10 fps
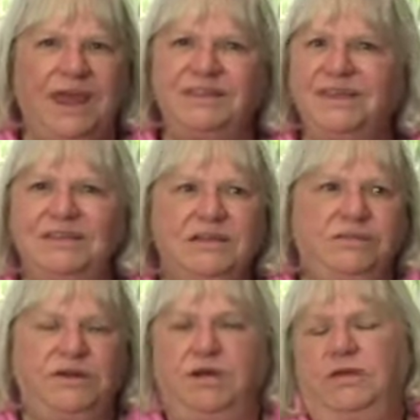And then
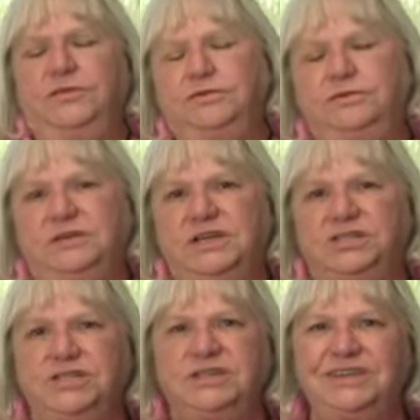there are other
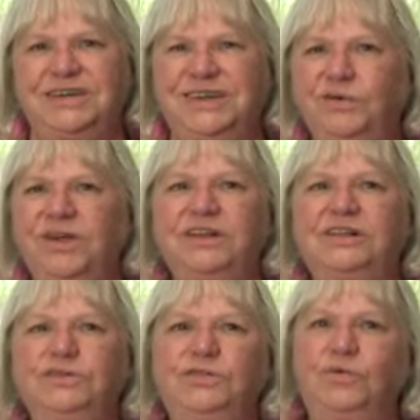traditions that don't
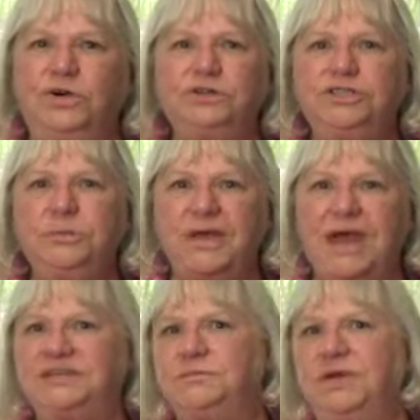include the worship
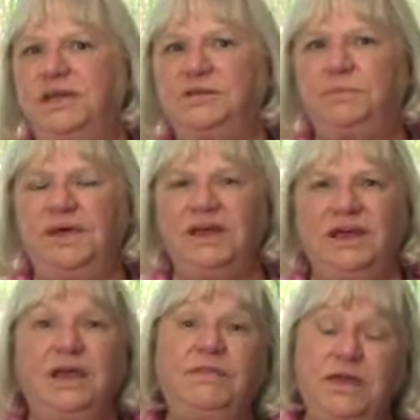aspect, but
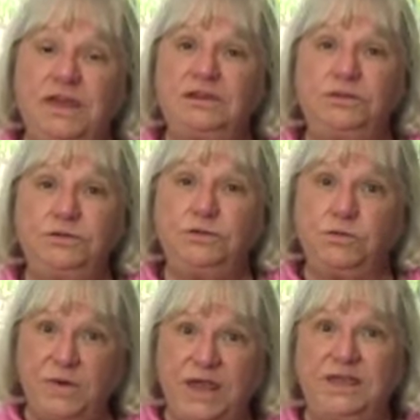they
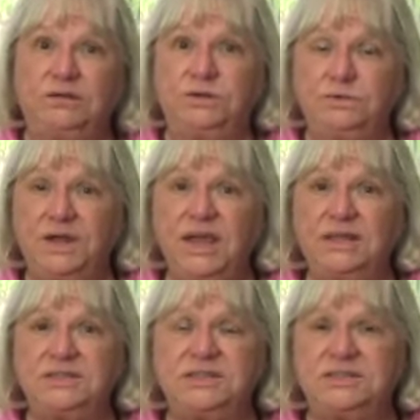include regular
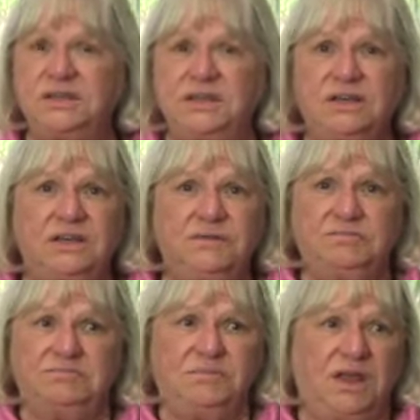rest.
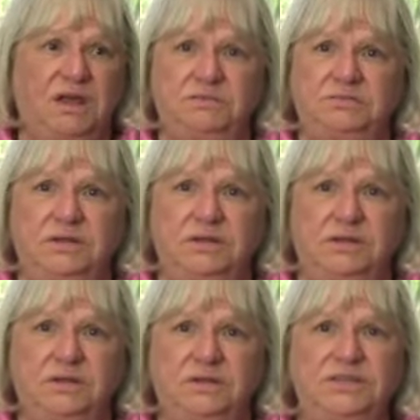
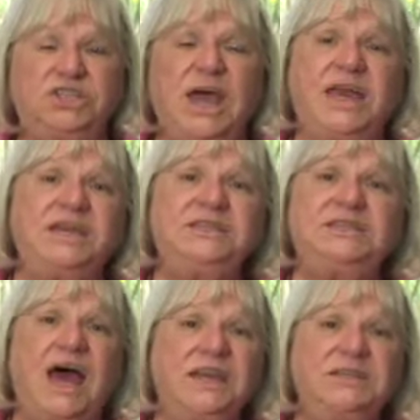The Chinese
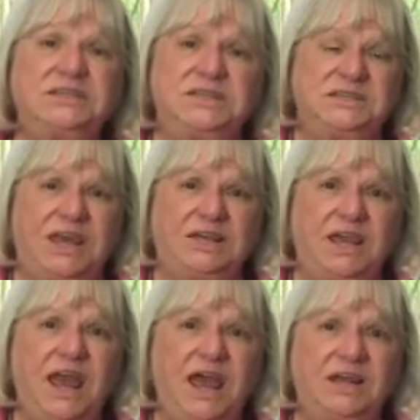dynasties had
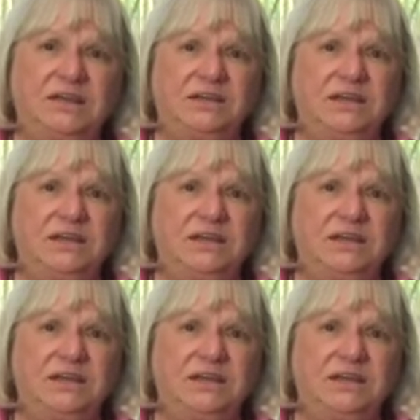that.